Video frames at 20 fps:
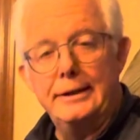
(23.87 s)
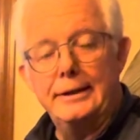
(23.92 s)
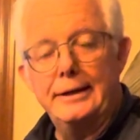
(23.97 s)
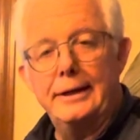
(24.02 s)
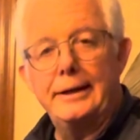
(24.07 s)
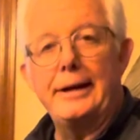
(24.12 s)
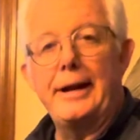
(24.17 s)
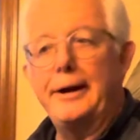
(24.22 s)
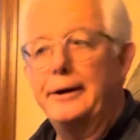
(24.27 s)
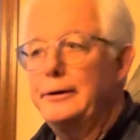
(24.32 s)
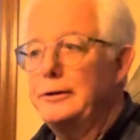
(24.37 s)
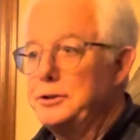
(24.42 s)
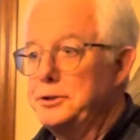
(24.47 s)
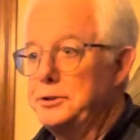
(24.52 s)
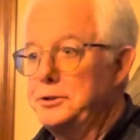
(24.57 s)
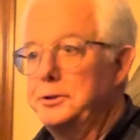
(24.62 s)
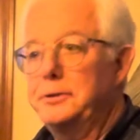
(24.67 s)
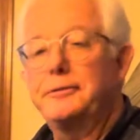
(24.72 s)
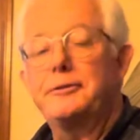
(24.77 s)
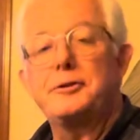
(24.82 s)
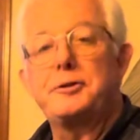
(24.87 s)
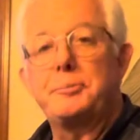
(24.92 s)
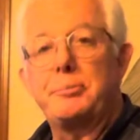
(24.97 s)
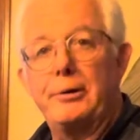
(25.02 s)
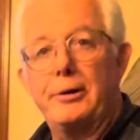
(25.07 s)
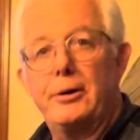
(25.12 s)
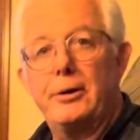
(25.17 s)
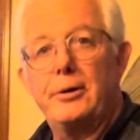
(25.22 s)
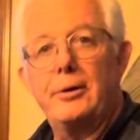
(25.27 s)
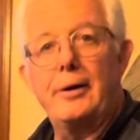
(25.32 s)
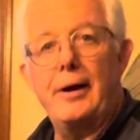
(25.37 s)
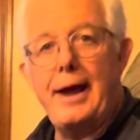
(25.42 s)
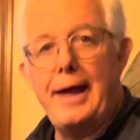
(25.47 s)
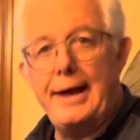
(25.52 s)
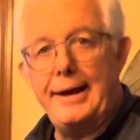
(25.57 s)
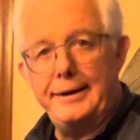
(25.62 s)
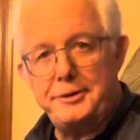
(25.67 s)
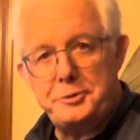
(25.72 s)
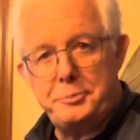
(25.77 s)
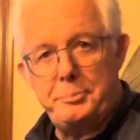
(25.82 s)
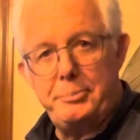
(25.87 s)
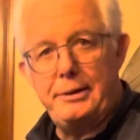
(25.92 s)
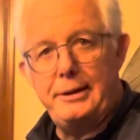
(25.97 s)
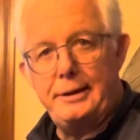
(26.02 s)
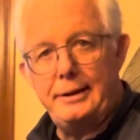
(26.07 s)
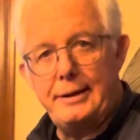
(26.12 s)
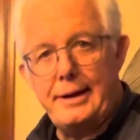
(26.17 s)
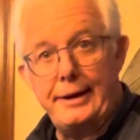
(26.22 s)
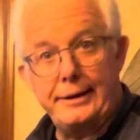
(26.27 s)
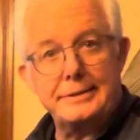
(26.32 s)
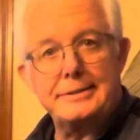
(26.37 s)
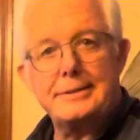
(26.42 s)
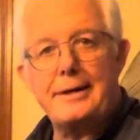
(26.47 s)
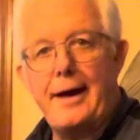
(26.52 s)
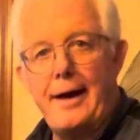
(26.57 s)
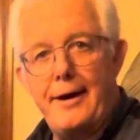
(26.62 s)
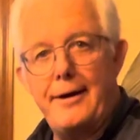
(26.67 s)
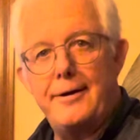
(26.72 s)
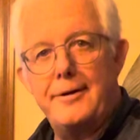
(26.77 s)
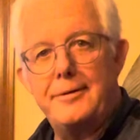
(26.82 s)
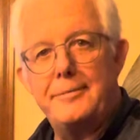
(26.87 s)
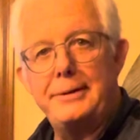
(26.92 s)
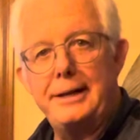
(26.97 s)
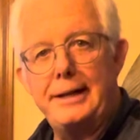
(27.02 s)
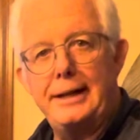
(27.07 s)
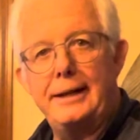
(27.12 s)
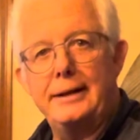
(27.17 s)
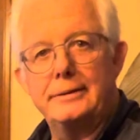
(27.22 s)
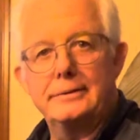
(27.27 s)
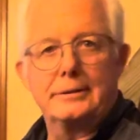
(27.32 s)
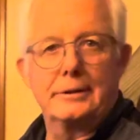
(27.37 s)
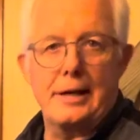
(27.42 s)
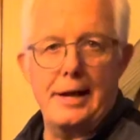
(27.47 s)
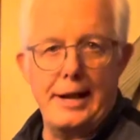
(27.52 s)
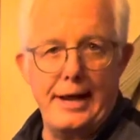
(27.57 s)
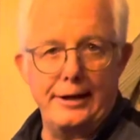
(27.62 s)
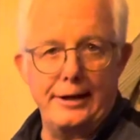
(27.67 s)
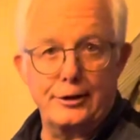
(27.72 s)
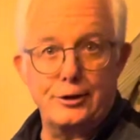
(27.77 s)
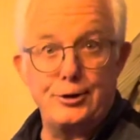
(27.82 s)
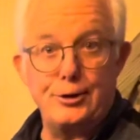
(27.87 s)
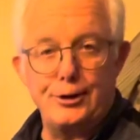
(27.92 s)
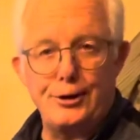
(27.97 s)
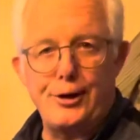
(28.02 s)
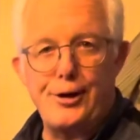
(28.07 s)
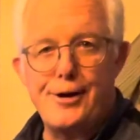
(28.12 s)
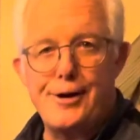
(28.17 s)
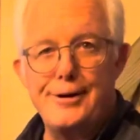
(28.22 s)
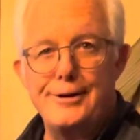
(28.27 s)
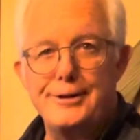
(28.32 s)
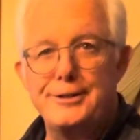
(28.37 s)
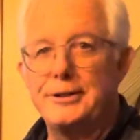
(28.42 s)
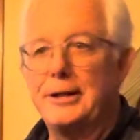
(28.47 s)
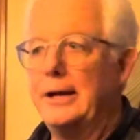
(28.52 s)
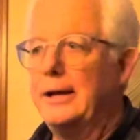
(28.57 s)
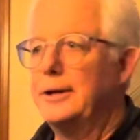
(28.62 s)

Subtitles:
An Air and Surface Pro, or ASP XL, meaning kind of extra large.